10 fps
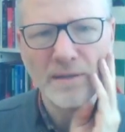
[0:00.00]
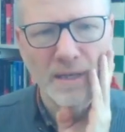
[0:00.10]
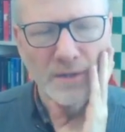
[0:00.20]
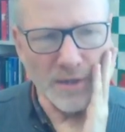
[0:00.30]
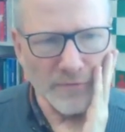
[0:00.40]

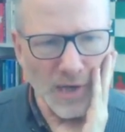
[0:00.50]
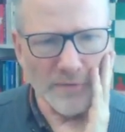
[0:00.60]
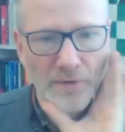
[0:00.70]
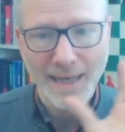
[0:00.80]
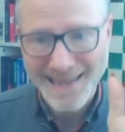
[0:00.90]
takes
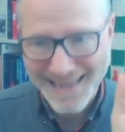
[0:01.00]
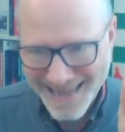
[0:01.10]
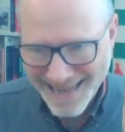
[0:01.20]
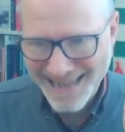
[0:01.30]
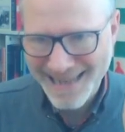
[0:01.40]
c5,
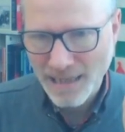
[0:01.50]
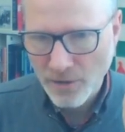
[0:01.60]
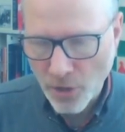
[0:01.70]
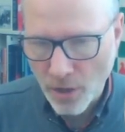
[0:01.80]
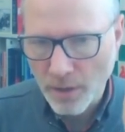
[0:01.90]
attacking
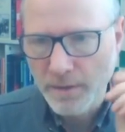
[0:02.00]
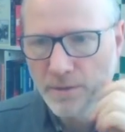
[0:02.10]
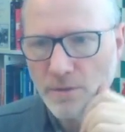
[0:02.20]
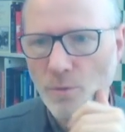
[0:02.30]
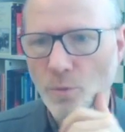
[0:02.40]

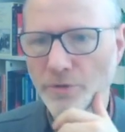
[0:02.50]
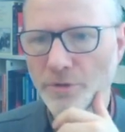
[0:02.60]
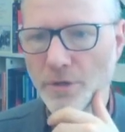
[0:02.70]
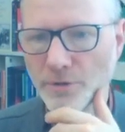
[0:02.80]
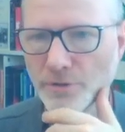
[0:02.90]
targets, was
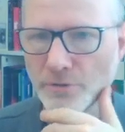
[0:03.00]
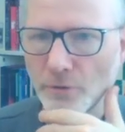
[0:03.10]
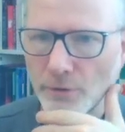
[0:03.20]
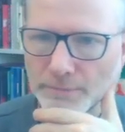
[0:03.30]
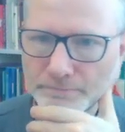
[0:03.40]
stronger.